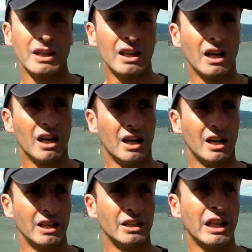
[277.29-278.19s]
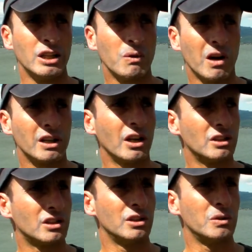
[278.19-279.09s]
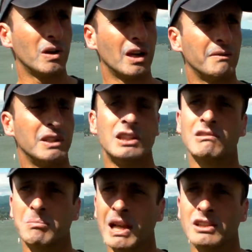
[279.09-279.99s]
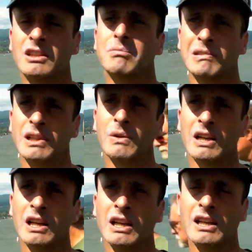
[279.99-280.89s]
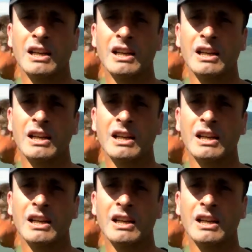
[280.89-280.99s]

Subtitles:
then you are going to need to replace stuff pretty quickly.